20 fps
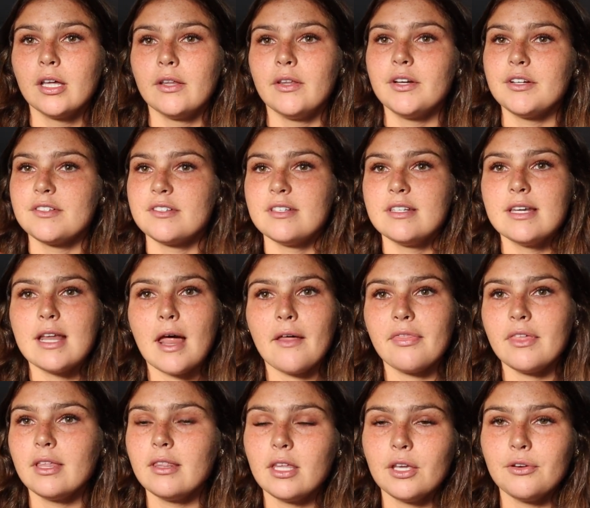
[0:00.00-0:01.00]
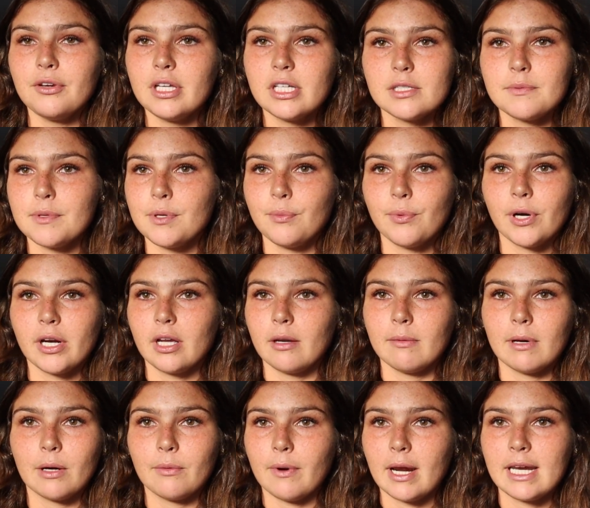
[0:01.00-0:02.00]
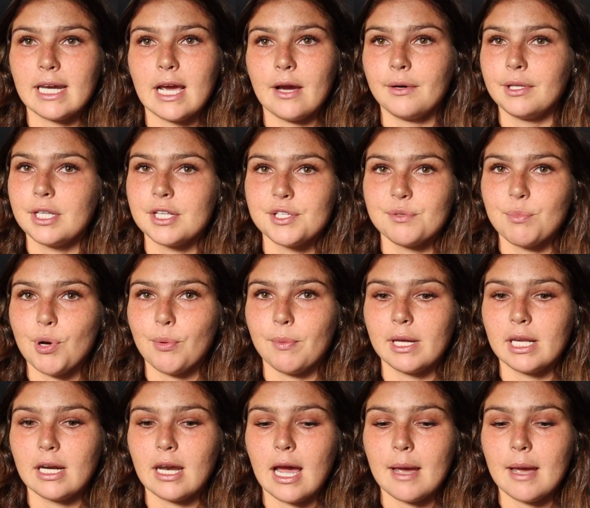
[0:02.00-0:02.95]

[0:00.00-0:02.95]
there's nothing that you need to be worrying about right now in this moment.